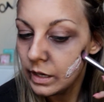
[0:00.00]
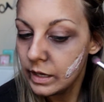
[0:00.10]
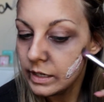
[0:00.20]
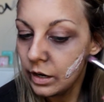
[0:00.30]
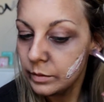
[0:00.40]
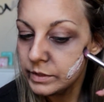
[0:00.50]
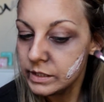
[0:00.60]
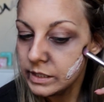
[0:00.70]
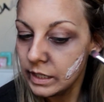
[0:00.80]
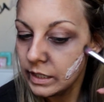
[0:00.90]
And now I'm
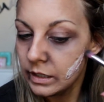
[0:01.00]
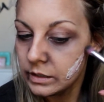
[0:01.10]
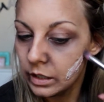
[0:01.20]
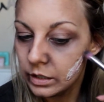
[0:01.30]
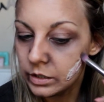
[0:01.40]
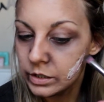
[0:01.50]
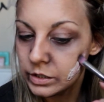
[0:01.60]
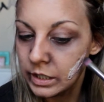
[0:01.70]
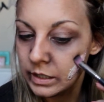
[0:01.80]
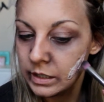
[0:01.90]
just taking a darker
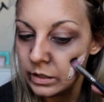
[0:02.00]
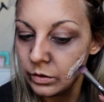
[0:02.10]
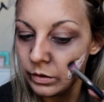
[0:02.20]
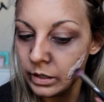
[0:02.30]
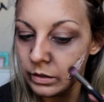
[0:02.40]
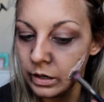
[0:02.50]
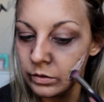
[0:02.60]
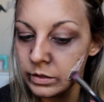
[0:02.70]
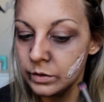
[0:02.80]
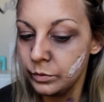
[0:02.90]
shade and going
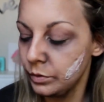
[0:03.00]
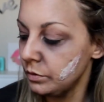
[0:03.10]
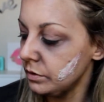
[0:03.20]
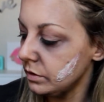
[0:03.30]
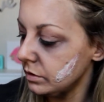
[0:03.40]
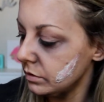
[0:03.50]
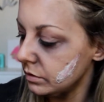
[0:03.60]
around the wound.